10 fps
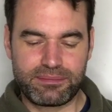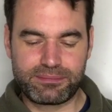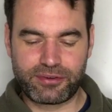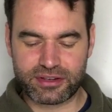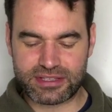
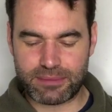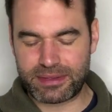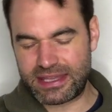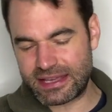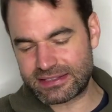for example,
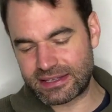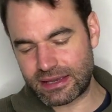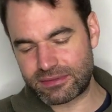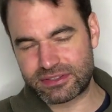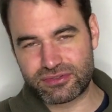yesterday I
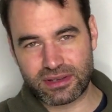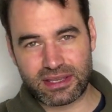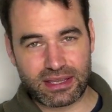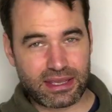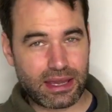was
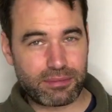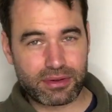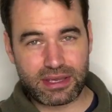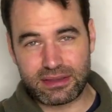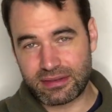drinking a
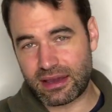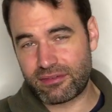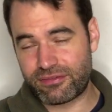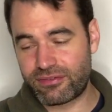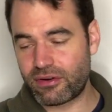Yabukita
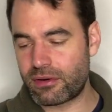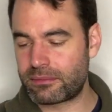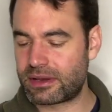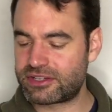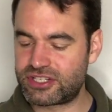
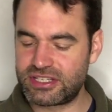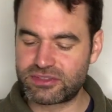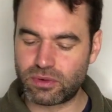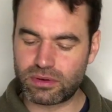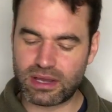from
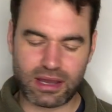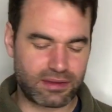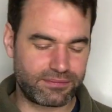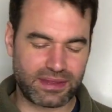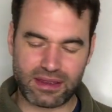Shizuoka.
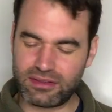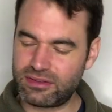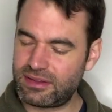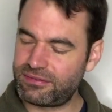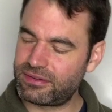There you
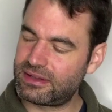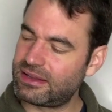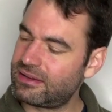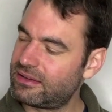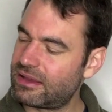
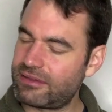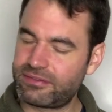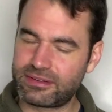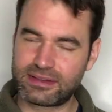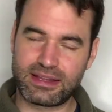definitely
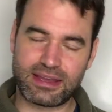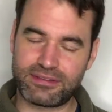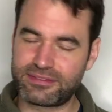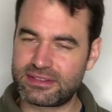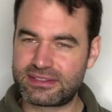have
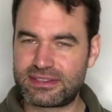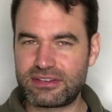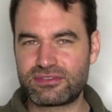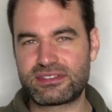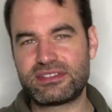this
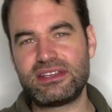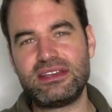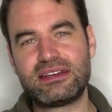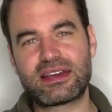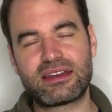
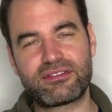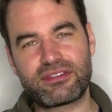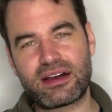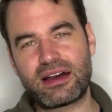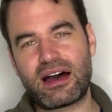citrusy kind of
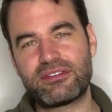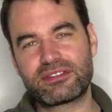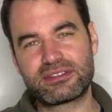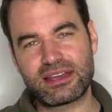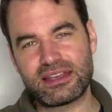
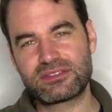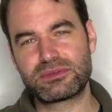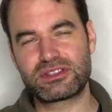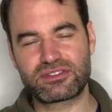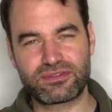aftertaste,
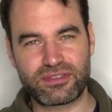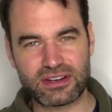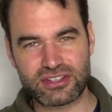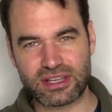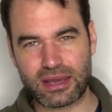which is
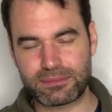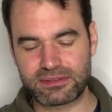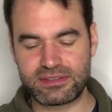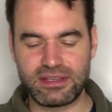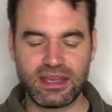freshening up the
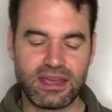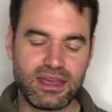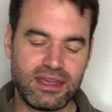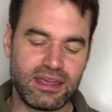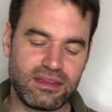tea.
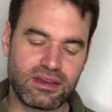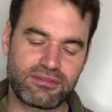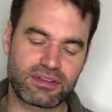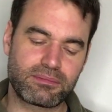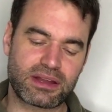Here you
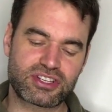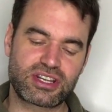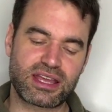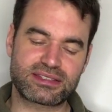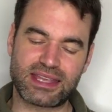have it much
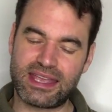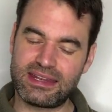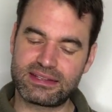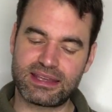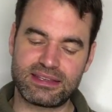less in
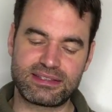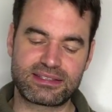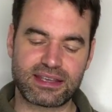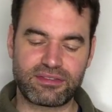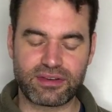the taste
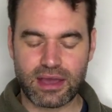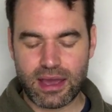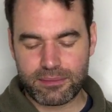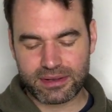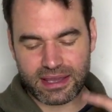itself,
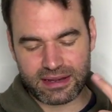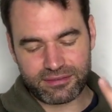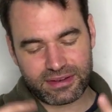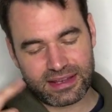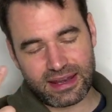but kind
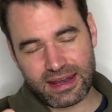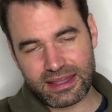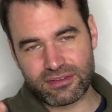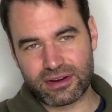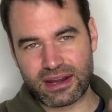of in the
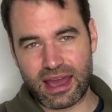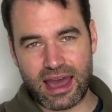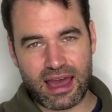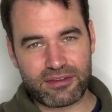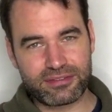lingering
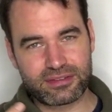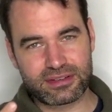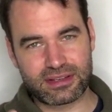after